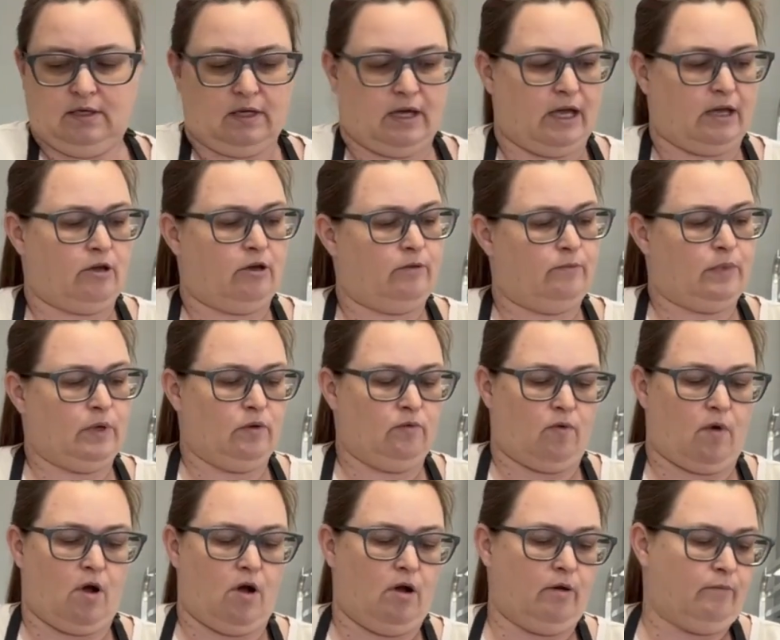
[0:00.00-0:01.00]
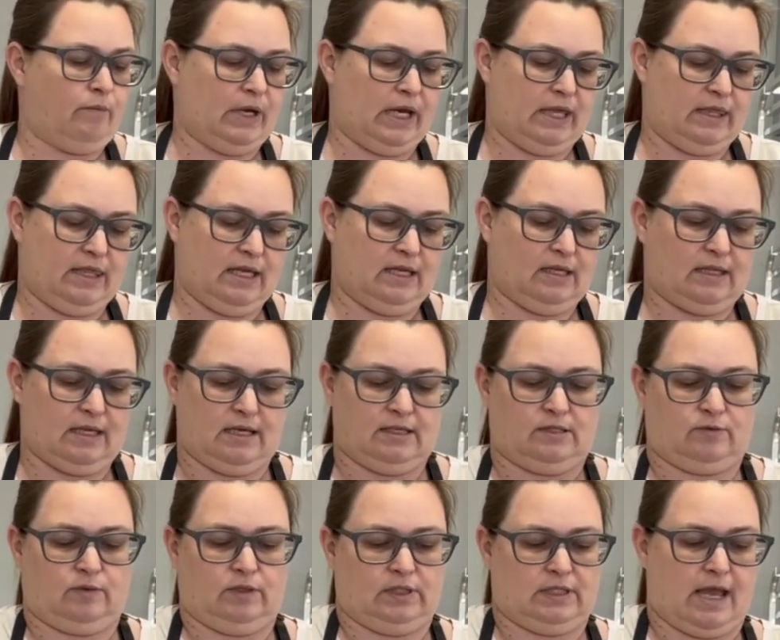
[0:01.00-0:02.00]
I could be wrong, but I think
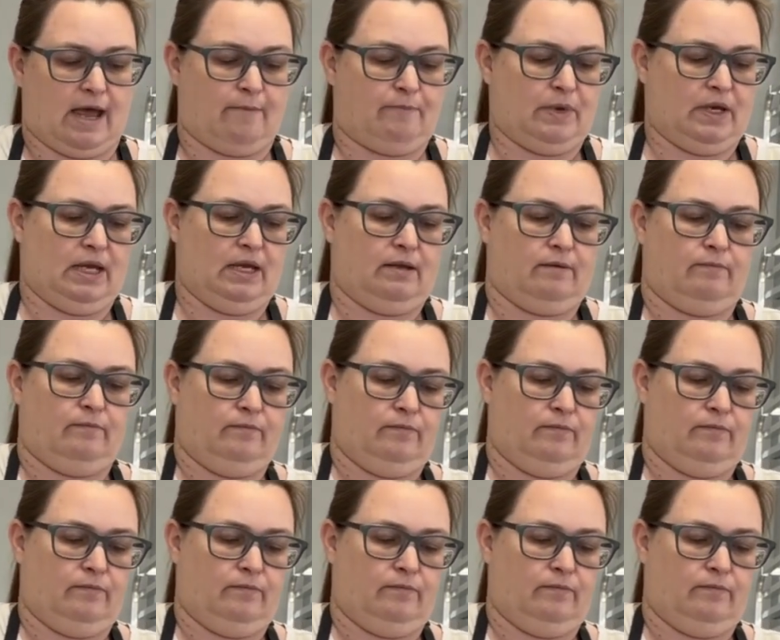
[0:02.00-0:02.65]
that's what's happening.